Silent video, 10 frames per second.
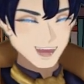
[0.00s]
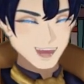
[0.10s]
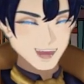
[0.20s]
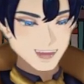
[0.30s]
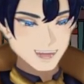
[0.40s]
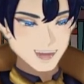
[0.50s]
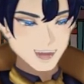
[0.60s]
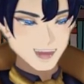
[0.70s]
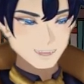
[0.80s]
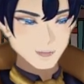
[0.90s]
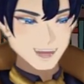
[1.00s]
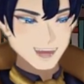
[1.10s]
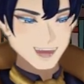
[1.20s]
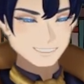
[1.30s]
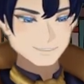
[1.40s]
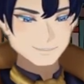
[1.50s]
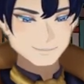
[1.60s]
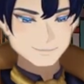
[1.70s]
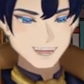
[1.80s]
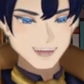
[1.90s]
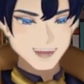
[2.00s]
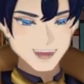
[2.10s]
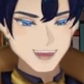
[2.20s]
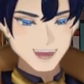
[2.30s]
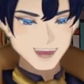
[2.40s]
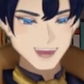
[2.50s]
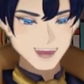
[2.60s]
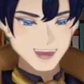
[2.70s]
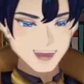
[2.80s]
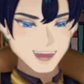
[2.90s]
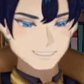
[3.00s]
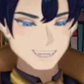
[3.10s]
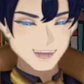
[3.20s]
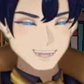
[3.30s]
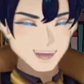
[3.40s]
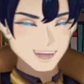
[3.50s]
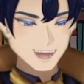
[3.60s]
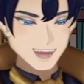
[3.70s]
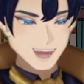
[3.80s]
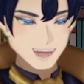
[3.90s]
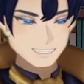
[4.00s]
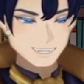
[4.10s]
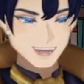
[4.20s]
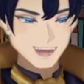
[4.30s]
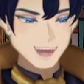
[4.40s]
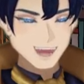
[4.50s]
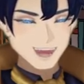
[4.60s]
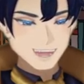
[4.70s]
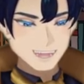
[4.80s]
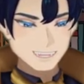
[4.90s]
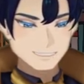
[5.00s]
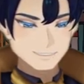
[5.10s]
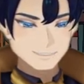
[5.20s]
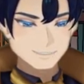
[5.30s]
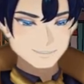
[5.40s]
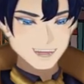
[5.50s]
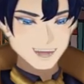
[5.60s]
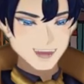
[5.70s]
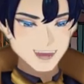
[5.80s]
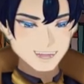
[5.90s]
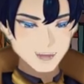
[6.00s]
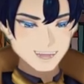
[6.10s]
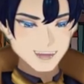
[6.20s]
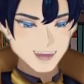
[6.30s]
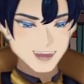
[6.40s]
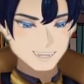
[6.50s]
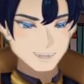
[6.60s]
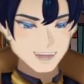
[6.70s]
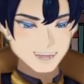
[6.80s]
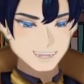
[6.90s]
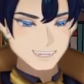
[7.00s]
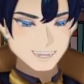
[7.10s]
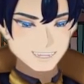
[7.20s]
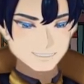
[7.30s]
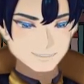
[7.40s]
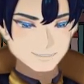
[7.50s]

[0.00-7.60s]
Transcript: on a smut writer, there's a level of innate comedy there that I think we could all appreciate.